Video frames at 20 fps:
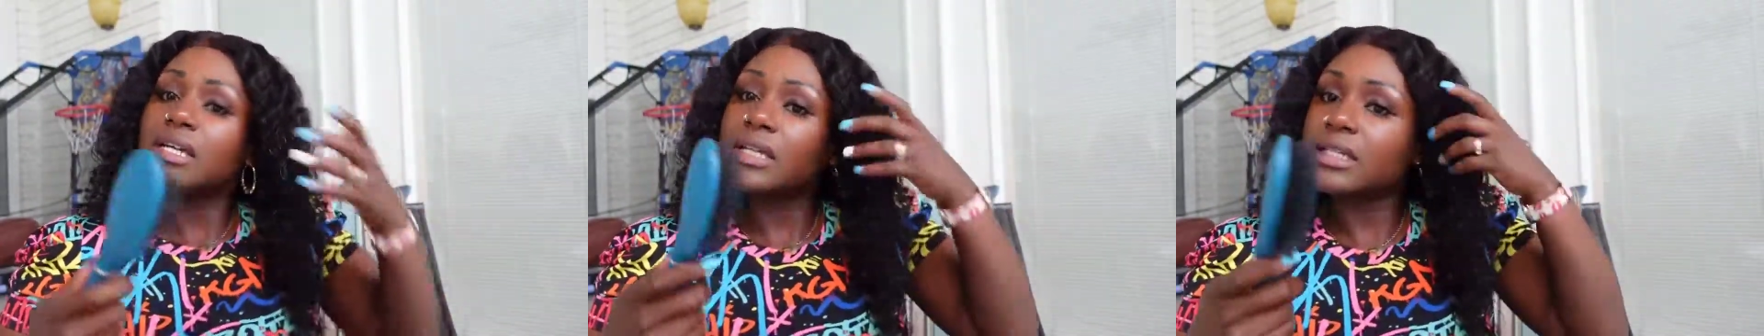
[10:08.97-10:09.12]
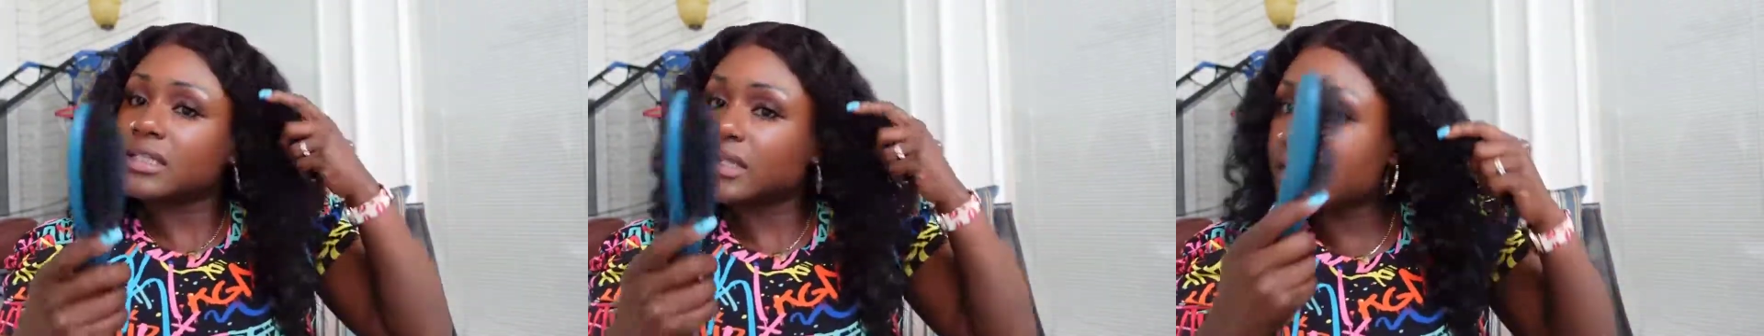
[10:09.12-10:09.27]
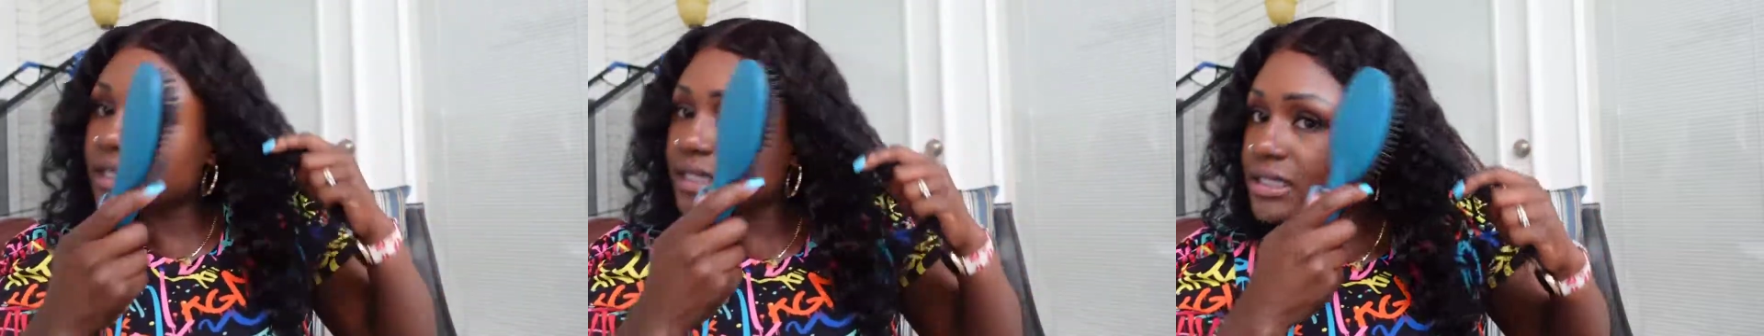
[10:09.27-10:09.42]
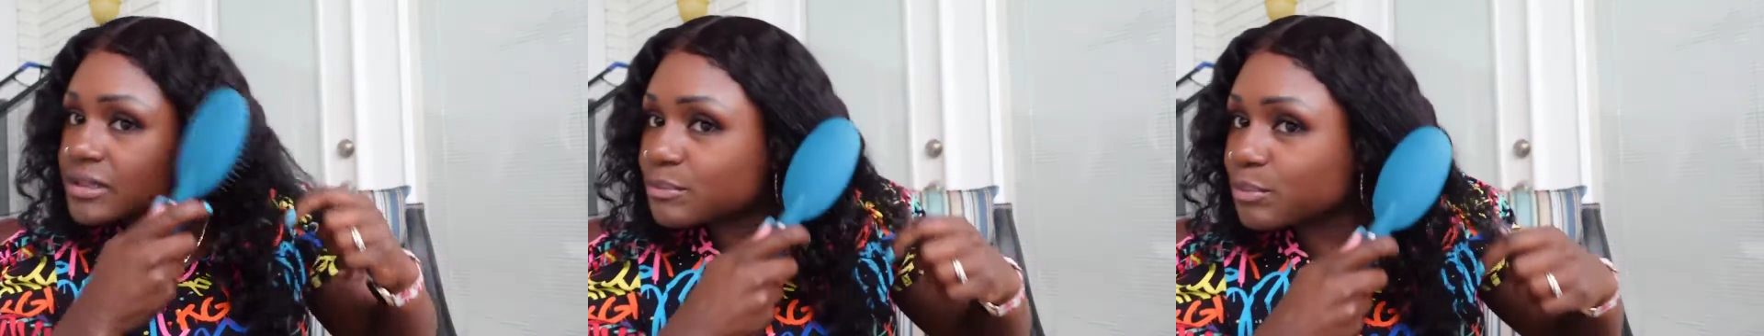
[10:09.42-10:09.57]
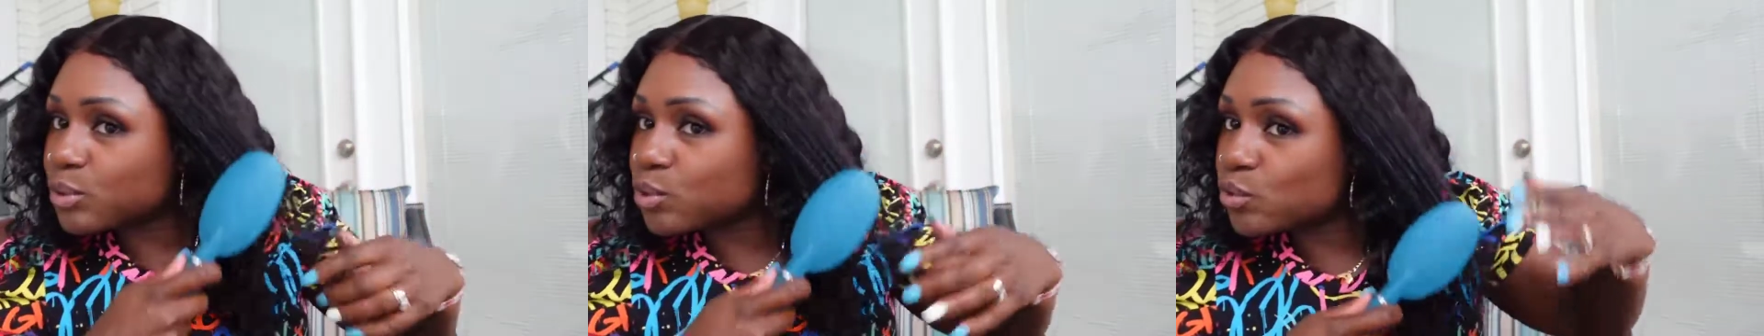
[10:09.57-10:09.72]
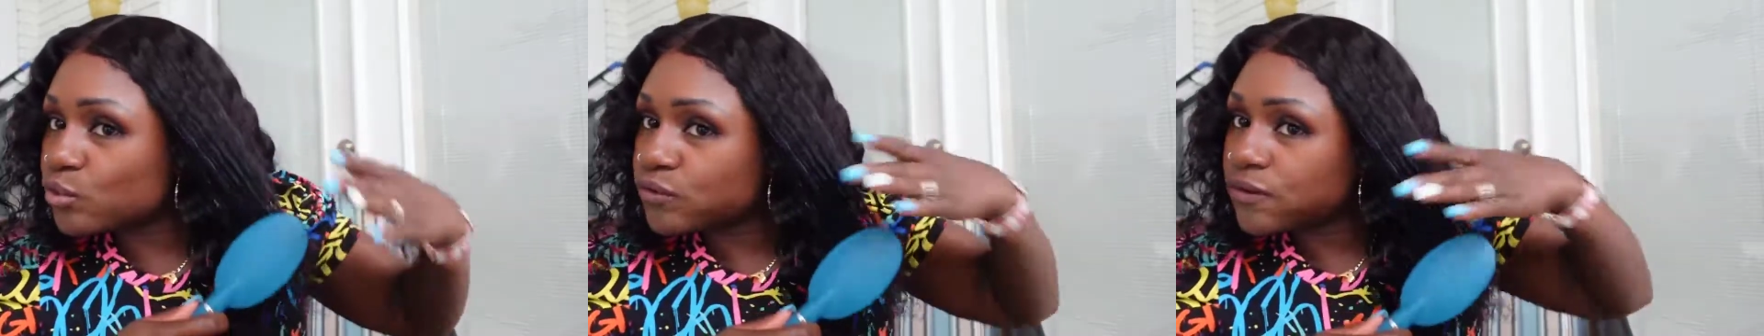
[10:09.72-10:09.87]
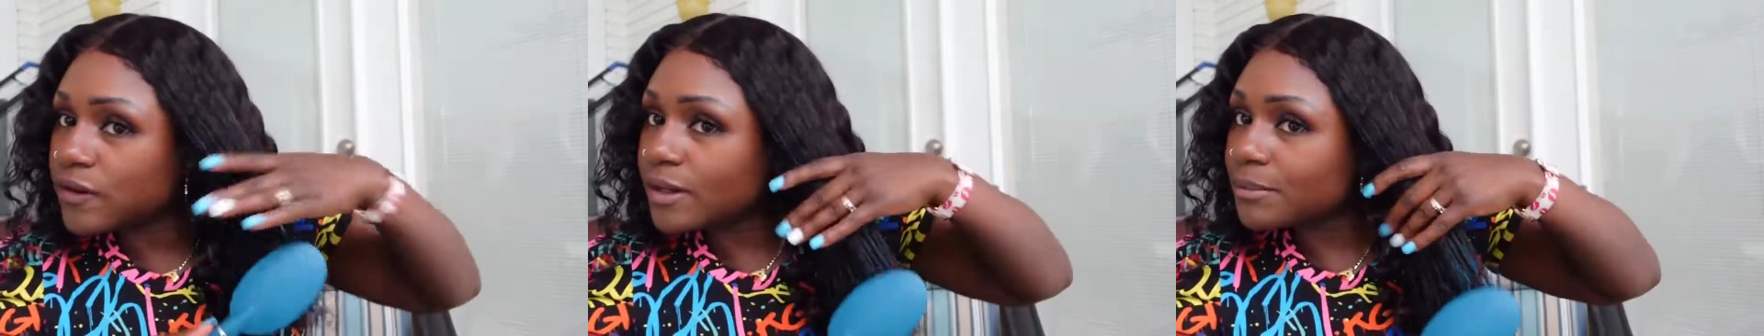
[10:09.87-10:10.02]
it does
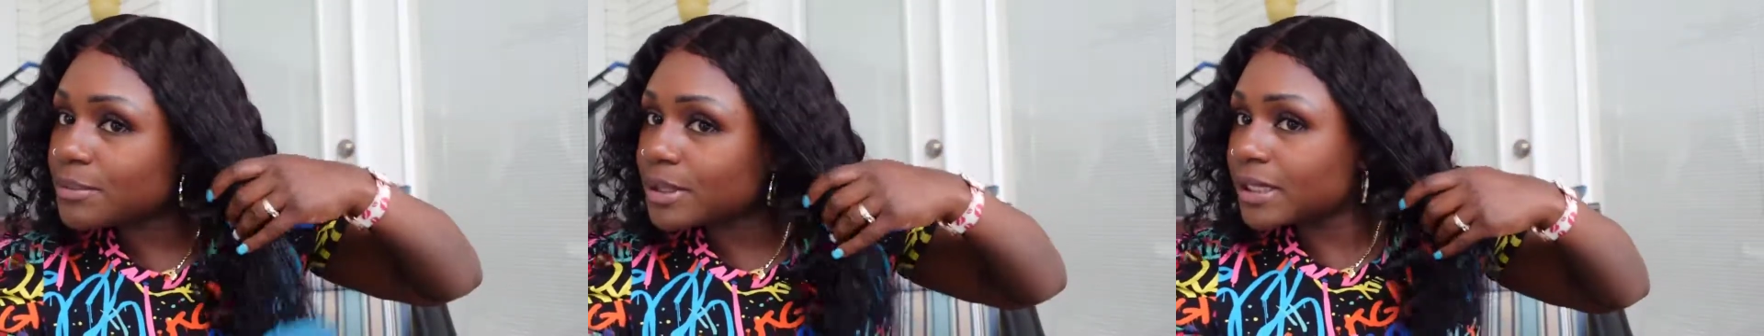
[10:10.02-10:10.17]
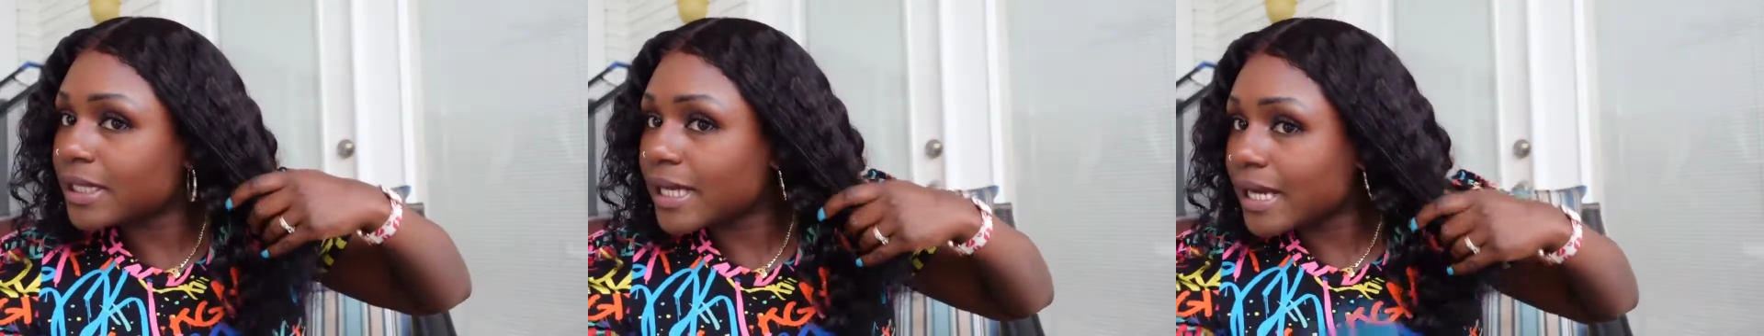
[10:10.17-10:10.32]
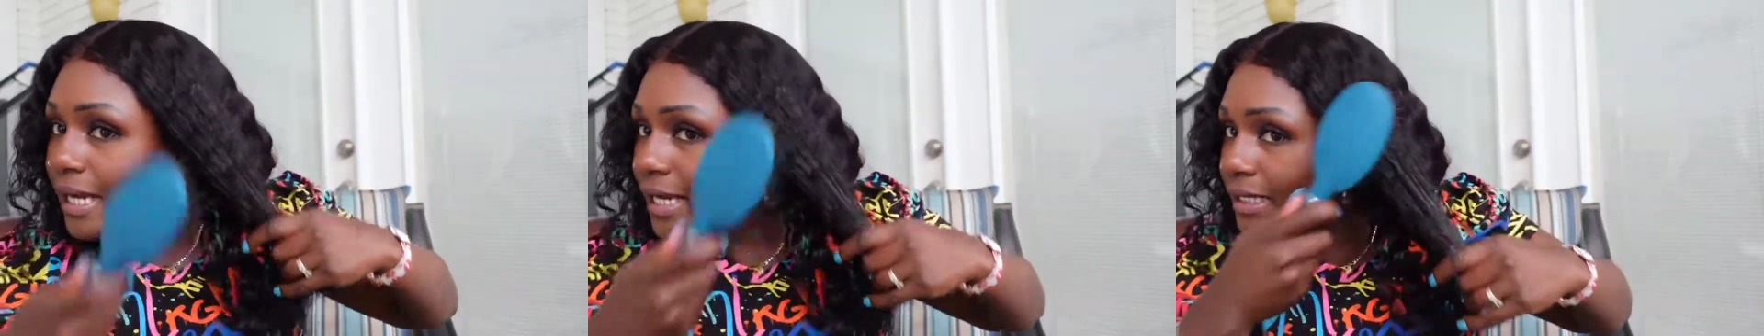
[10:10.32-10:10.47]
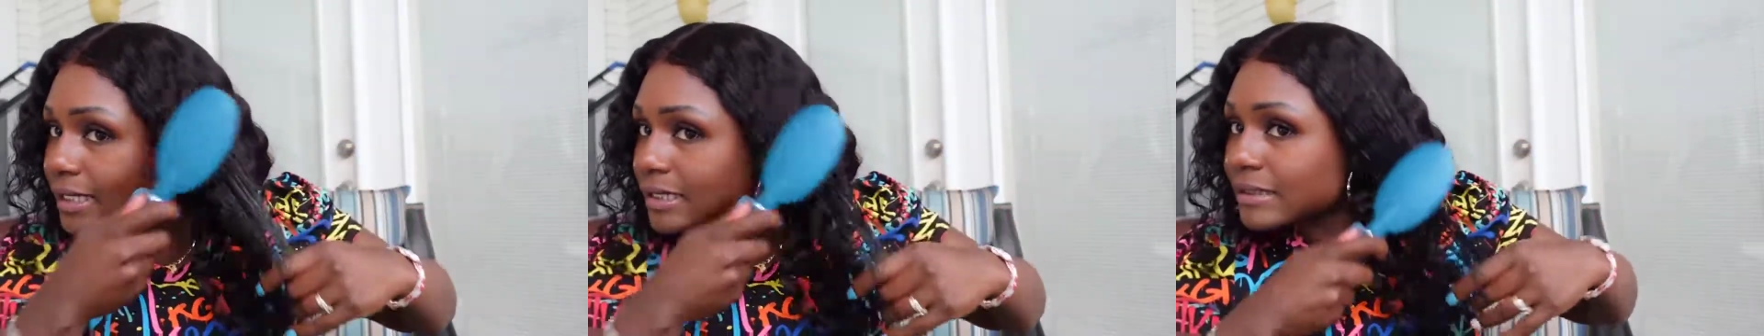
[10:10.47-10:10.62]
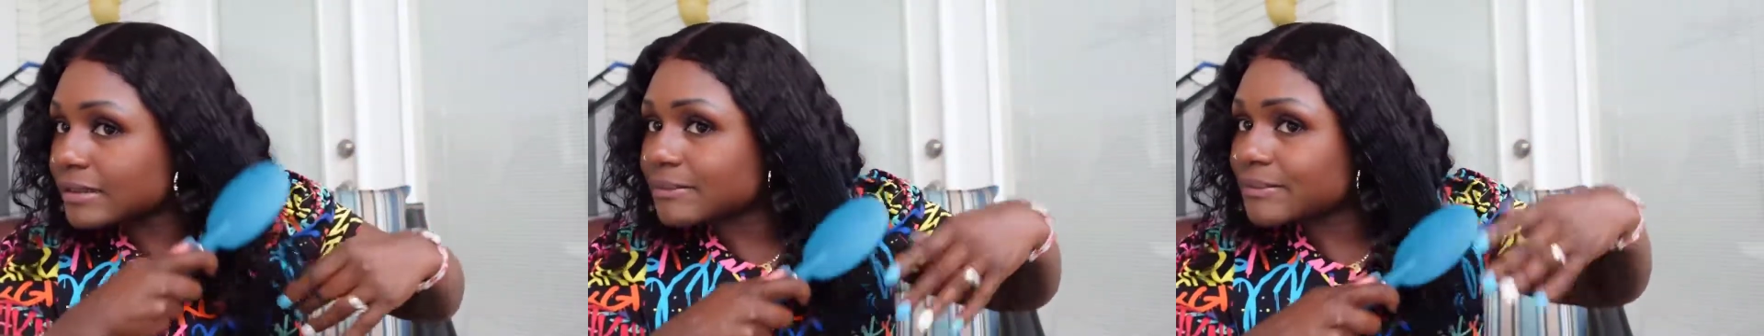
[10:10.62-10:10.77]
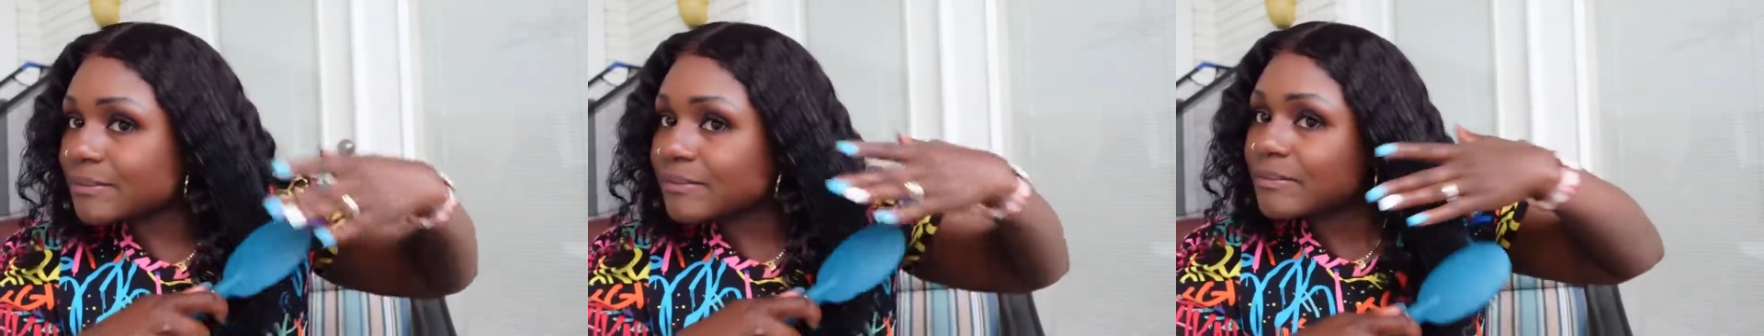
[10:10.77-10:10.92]
poof up a lot.